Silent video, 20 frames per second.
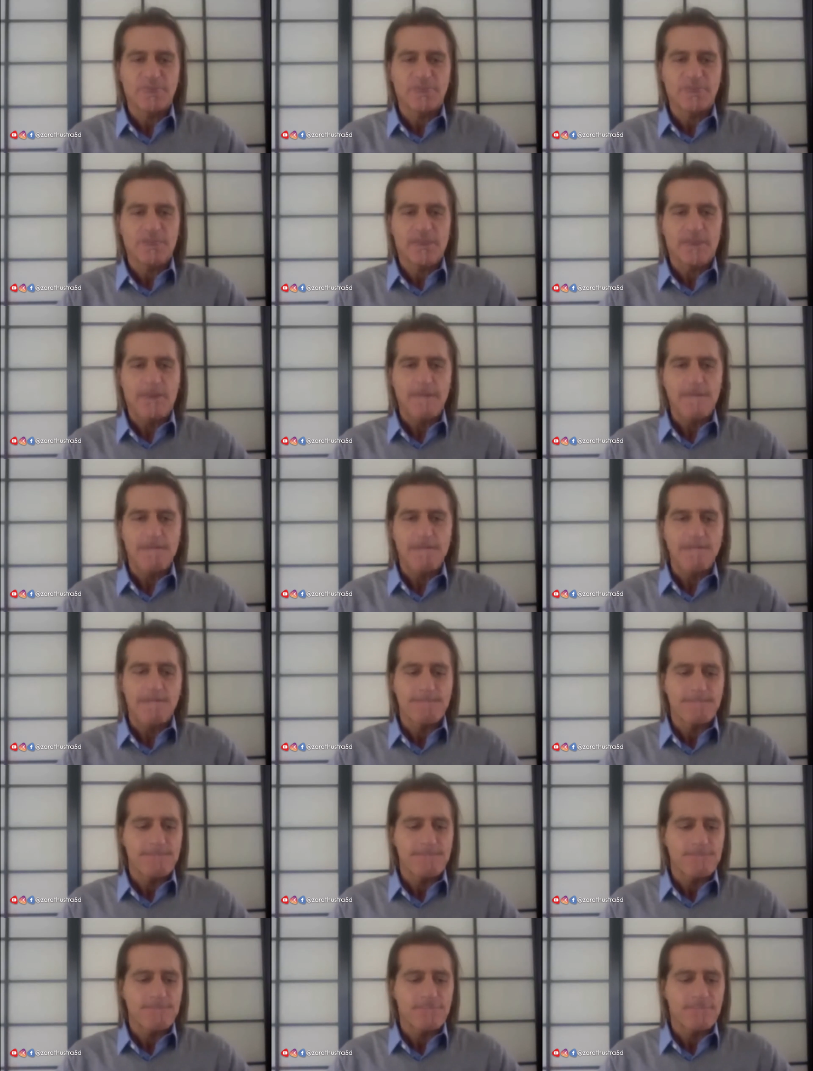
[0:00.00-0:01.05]

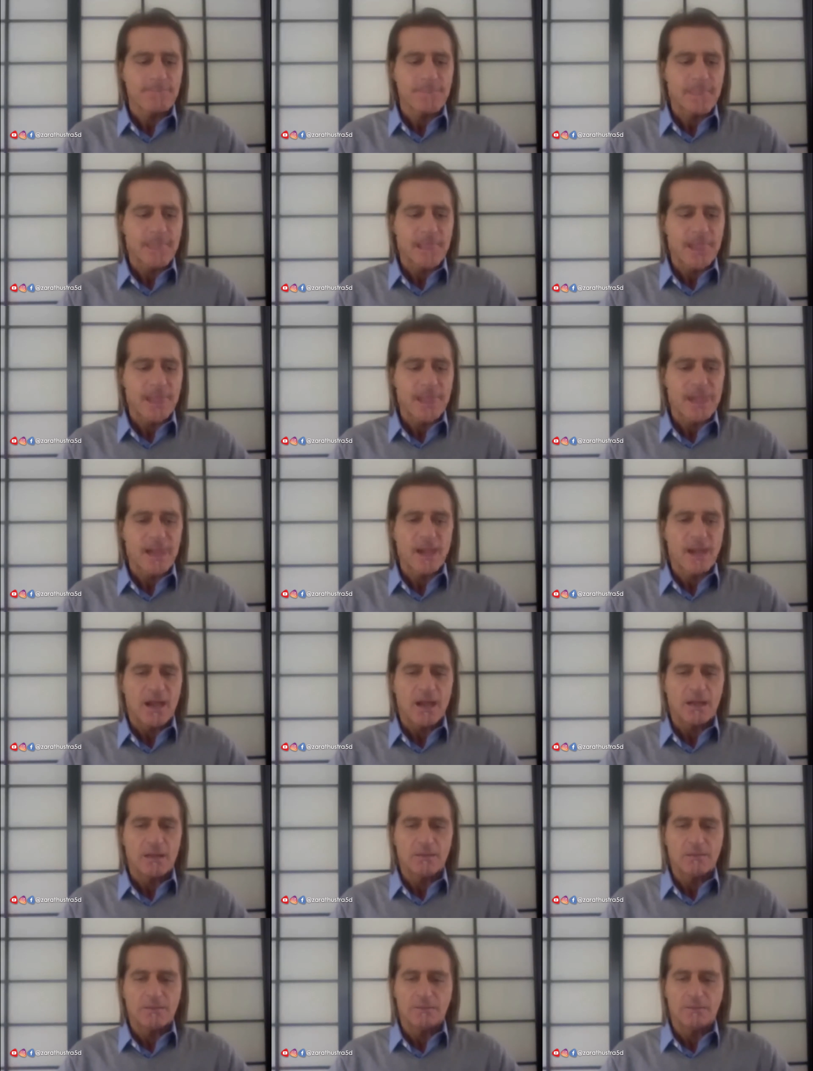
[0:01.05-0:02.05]
Nothing is said.